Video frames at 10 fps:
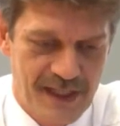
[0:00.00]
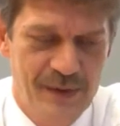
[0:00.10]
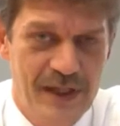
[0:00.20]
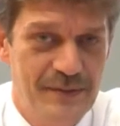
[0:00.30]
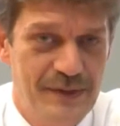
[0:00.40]

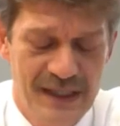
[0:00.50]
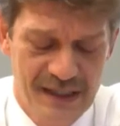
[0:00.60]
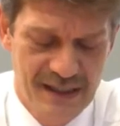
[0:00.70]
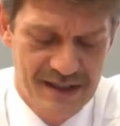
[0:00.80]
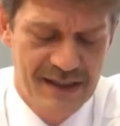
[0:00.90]
We have
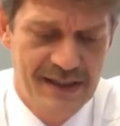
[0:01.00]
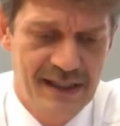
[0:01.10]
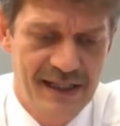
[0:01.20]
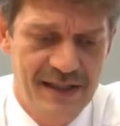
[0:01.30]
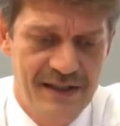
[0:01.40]

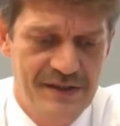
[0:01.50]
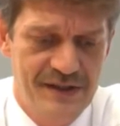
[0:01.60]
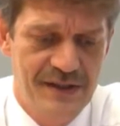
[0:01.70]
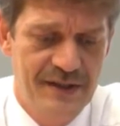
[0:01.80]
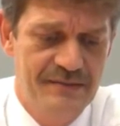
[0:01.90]

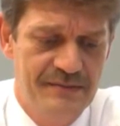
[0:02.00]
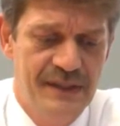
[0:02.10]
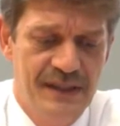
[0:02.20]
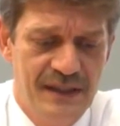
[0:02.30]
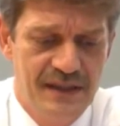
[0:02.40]
satellites
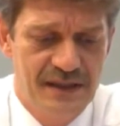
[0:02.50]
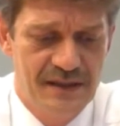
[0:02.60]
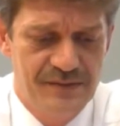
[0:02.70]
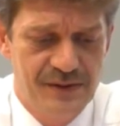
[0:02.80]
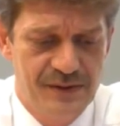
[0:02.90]
um,
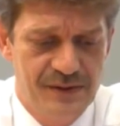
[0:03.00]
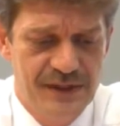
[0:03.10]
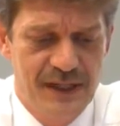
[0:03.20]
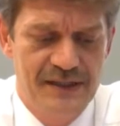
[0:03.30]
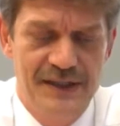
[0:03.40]
uh, for
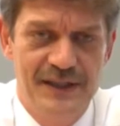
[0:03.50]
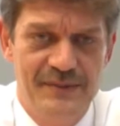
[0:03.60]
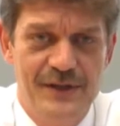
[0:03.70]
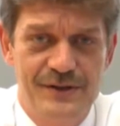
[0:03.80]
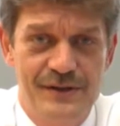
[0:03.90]

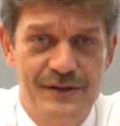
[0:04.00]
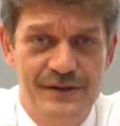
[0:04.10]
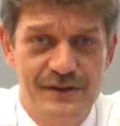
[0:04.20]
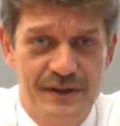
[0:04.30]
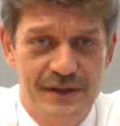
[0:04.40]
planetary
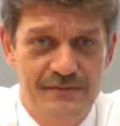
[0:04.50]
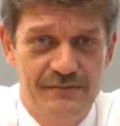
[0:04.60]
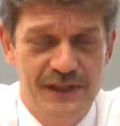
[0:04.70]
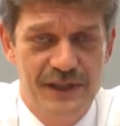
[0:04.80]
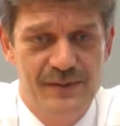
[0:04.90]
missions,
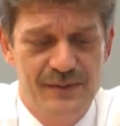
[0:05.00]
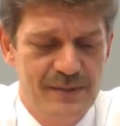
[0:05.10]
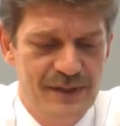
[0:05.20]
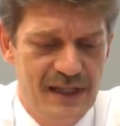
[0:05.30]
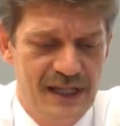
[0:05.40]
um, even
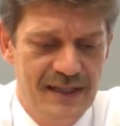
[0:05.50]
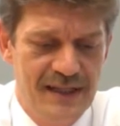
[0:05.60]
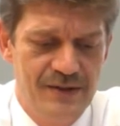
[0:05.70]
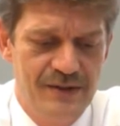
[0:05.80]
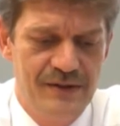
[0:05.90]
maybe
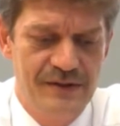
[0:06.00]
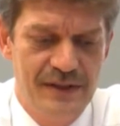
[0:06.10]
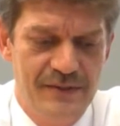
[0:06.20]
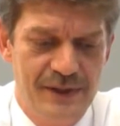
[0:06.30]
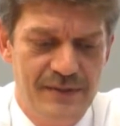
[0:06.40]
landing on
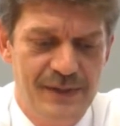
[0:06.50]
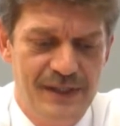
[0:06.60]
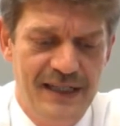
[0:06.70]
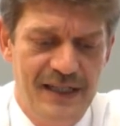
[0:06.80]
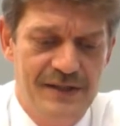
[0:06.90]
different
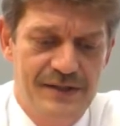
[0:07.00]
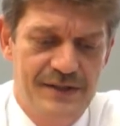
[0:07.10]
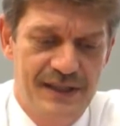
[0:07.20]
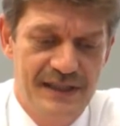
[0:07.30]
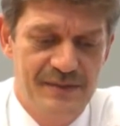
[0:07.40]

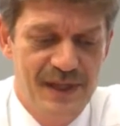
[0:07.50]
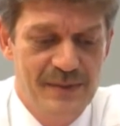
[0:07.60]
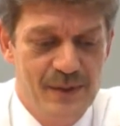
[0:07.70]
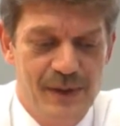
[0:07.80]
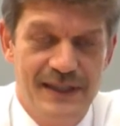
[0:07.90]
planets, and
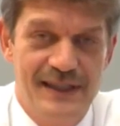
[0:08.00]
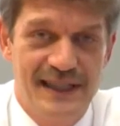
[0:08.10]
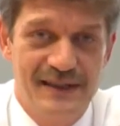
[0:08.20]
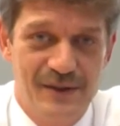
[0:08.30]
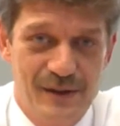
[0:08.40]
maybe one
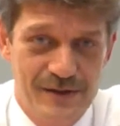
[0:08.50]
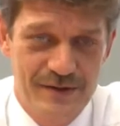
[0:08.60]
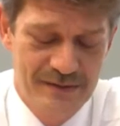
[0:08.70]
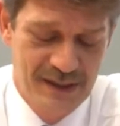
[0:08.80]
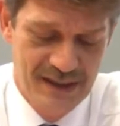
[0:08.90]
day
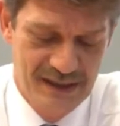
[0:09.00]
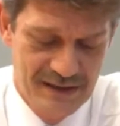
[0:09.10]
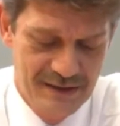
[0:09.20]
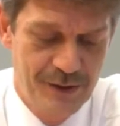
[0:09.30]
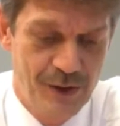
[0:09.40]
also
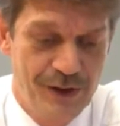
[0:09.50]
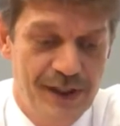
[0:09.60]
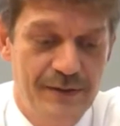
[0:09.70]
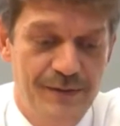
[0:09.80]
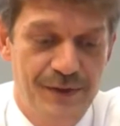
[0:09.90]

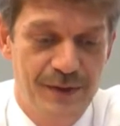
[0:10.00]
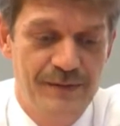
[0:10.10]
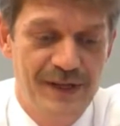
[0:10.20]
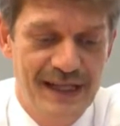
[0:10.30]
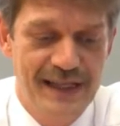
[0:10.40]
returning
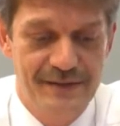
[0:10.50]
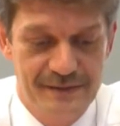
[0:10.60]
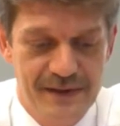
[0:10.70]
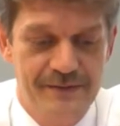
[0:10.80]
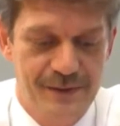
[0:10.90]
from
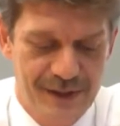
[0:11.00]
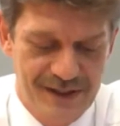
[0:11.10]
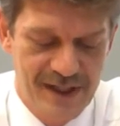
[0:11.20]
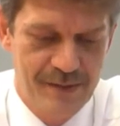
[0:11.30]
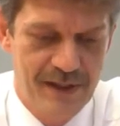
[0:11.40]
there, for
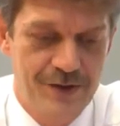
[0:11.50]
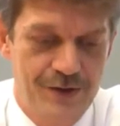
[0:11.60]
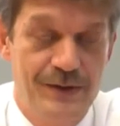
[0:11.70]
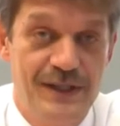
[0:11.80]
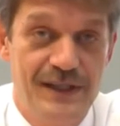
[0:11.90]
example, as
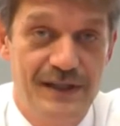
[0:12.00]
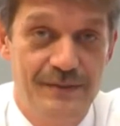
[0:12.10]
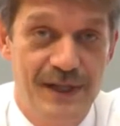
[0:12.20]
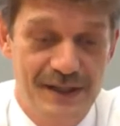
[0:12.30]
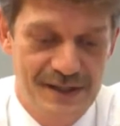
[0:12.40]
shown here
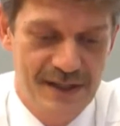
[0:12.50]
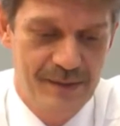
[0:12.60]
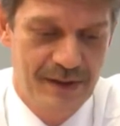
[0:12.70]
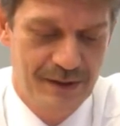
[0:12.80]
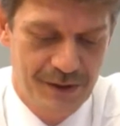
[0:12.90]
in Mars
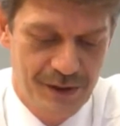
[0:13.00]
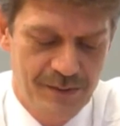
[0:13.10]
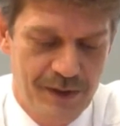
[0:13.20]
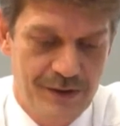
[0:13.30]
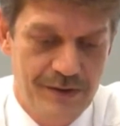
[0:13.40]
Sample
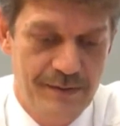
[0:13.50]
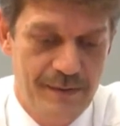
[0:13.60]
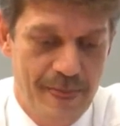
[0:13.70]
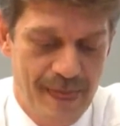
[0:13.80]
Return Mission.